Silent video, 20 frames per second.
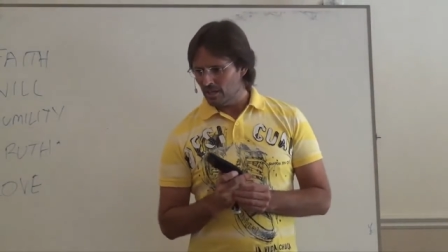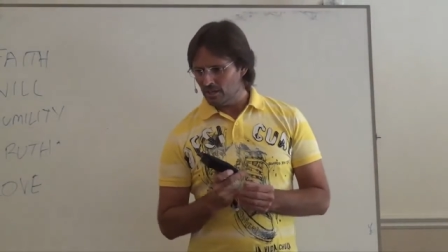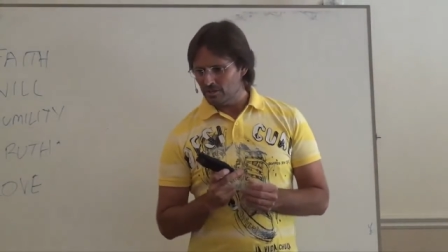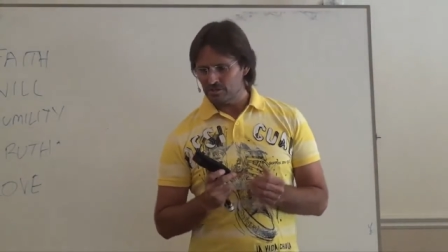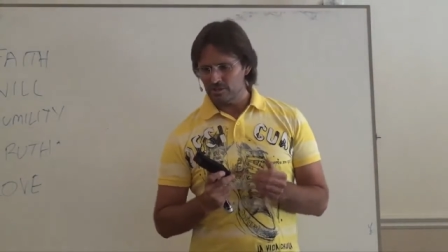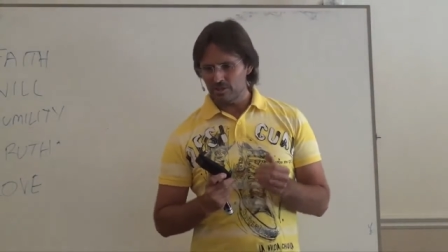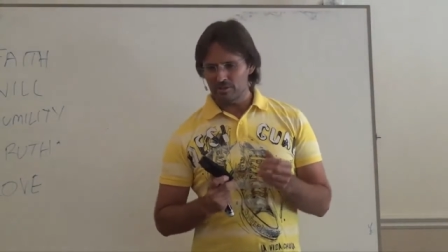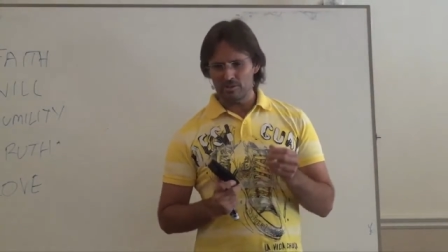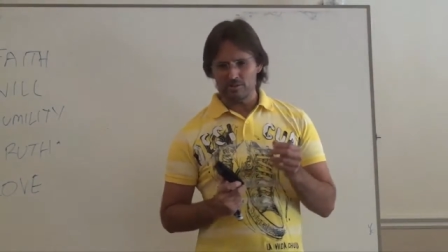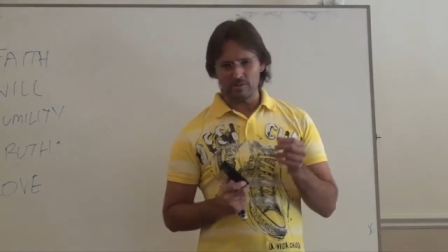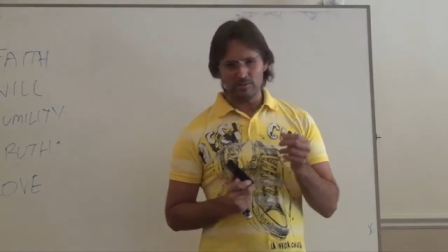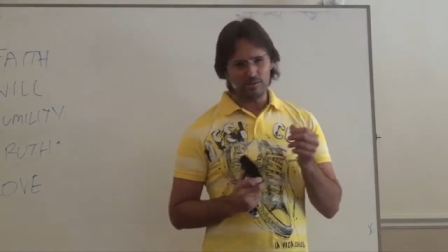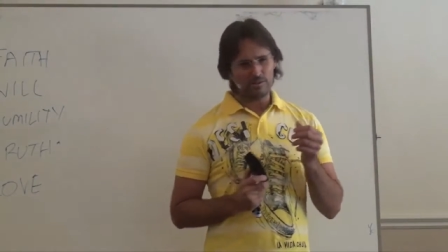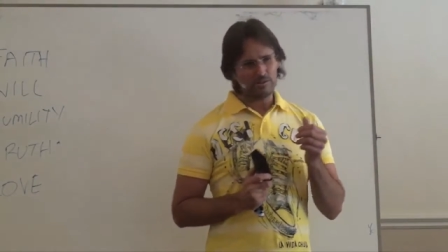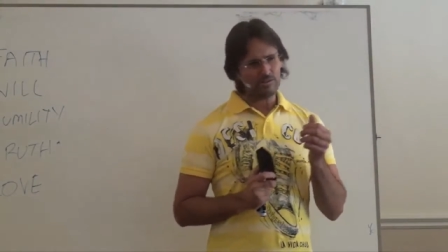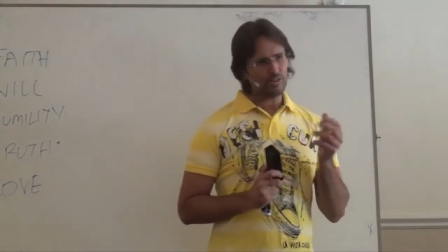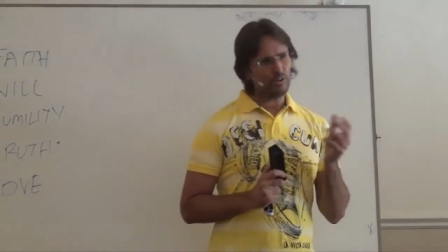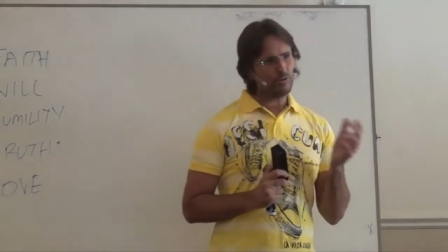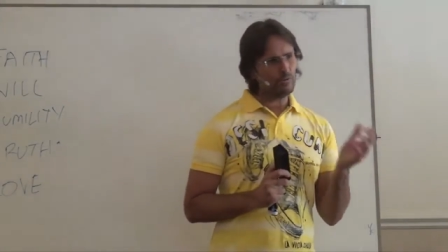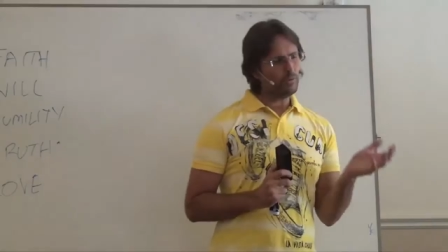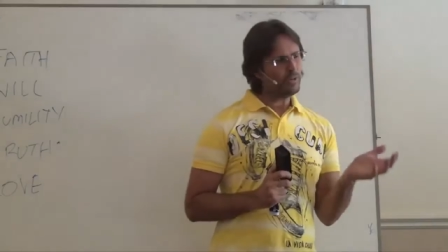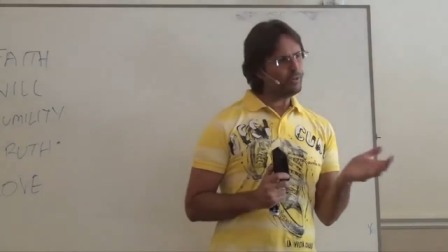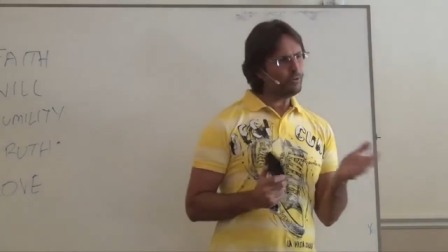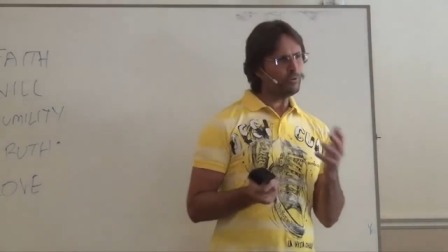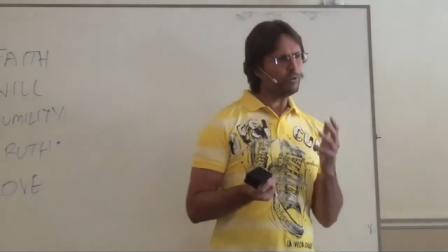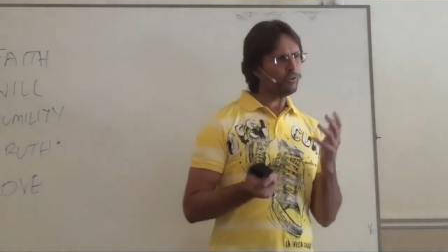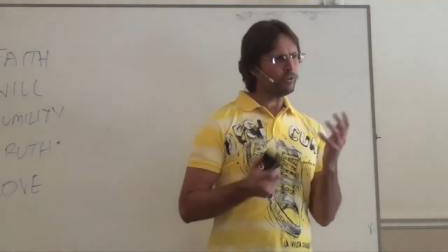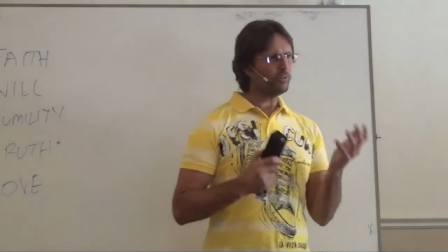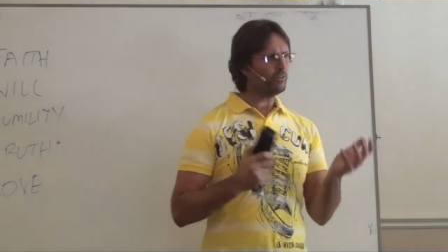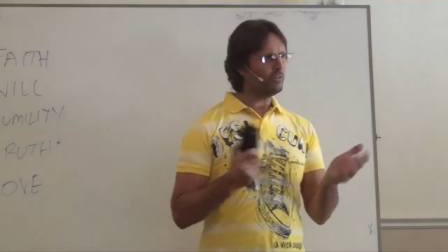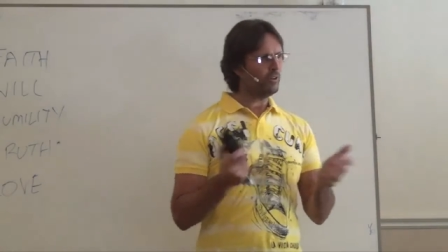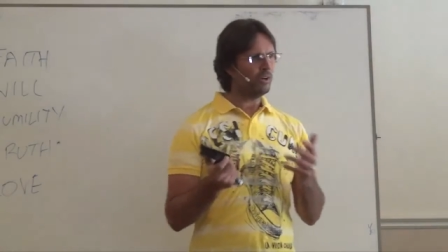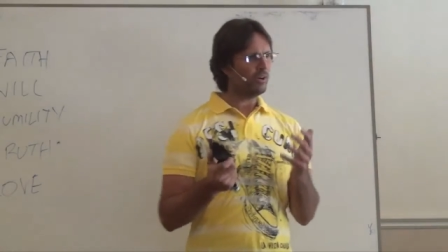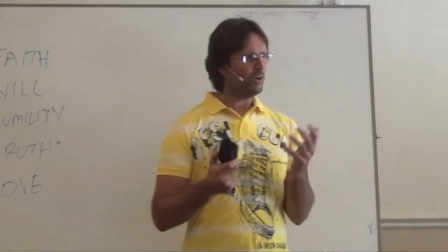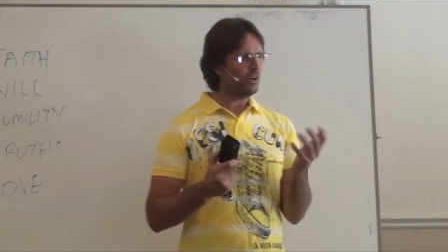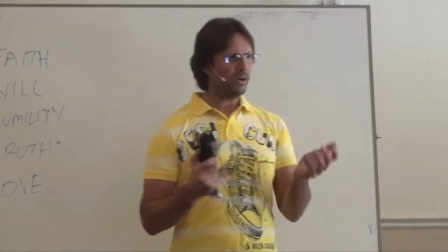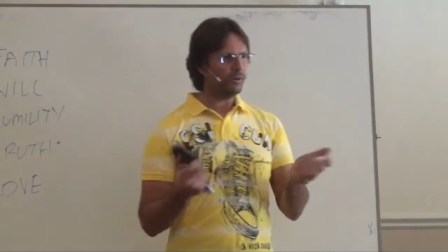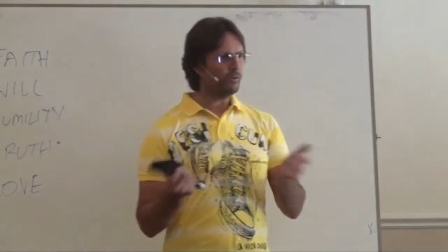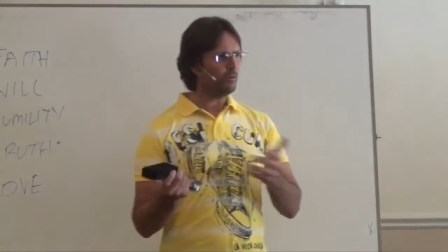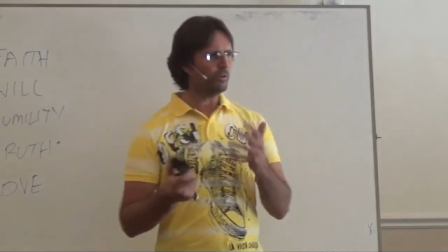So, so we order,
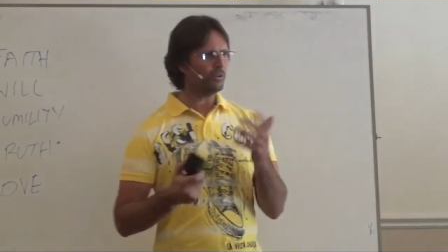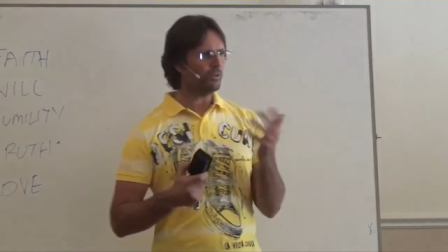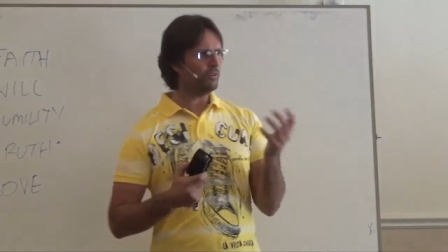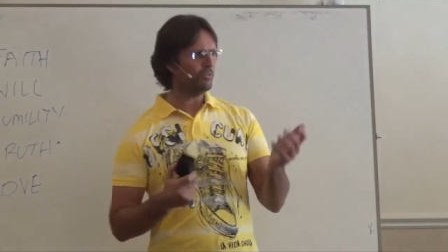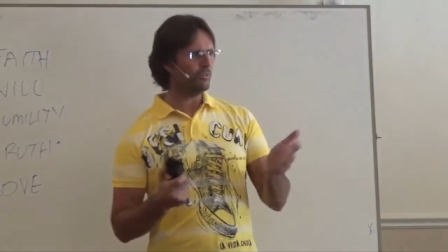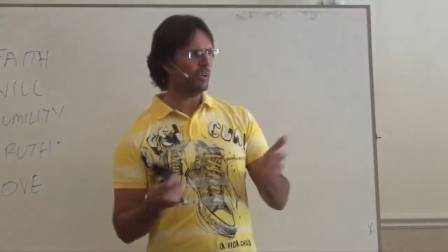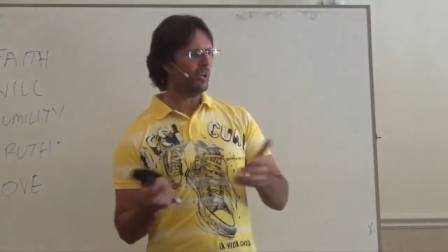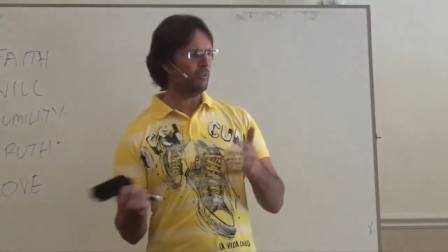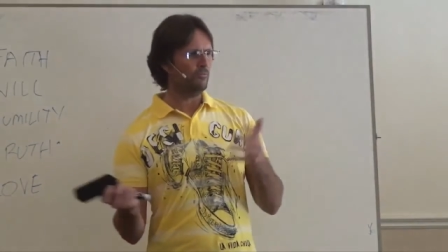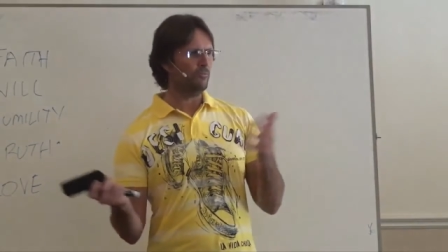I order,